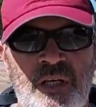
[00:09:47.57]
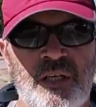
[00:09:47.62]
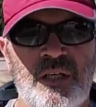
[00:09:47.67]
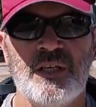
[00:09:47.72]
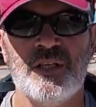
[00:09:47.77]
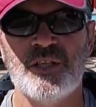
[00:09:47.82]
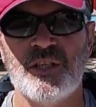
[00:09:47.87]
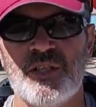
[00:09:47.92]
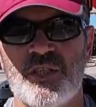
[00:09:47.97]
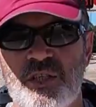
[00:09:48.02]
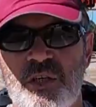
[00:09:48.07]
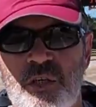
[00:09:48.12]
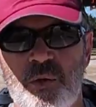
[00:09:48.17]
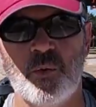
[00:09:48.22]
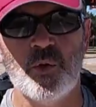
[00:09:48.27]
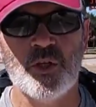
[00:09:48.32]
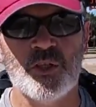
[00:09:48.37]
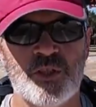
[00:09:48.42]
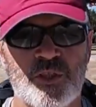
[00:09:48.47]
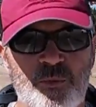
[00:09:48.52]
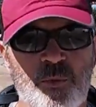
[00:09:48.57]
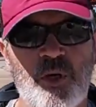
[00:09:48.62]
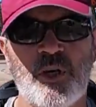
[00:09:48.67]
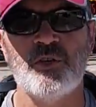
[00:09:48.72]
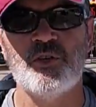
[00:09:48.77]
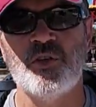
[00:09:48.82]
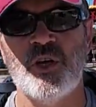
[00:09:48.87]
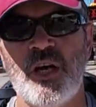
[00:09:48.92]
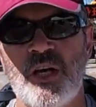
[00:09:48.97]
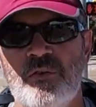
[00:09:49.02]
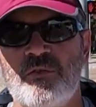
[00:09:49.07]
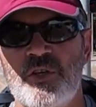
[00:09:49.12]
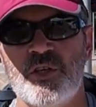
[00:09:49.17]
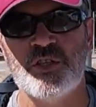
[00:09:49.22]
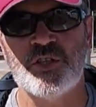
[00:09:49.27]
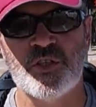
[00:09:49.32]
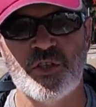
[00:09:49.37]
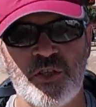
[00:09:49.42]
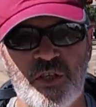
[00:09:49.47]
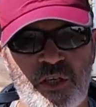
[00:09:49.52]
You just got to watch about
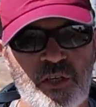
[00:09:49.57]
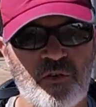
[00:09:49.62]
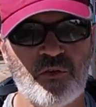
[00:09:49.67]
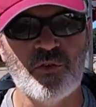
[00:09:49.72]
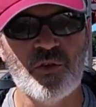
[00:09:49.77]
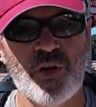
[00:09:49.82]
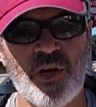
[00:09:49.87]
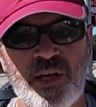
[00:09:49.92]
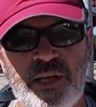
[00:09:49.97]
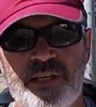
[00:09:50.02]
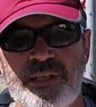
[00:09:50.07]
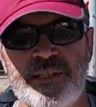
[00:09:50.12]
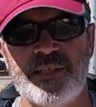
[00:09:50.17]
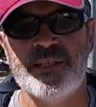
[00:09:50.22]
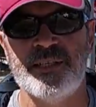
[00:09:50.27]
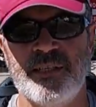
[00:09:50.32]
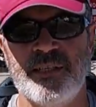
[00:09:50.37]
drivers turning right.